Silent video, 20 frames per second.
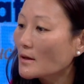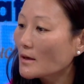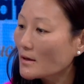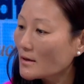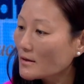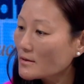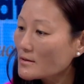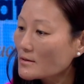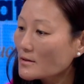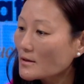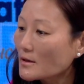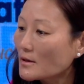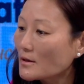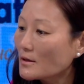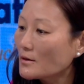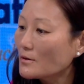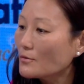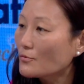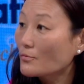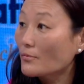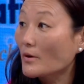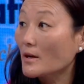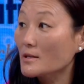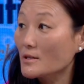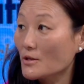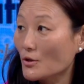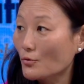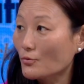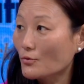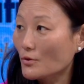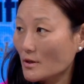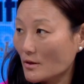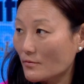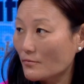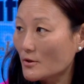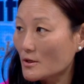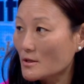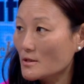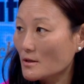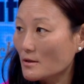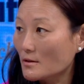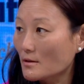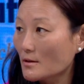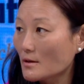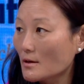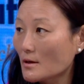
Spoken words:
is the revised Kyoto Convention.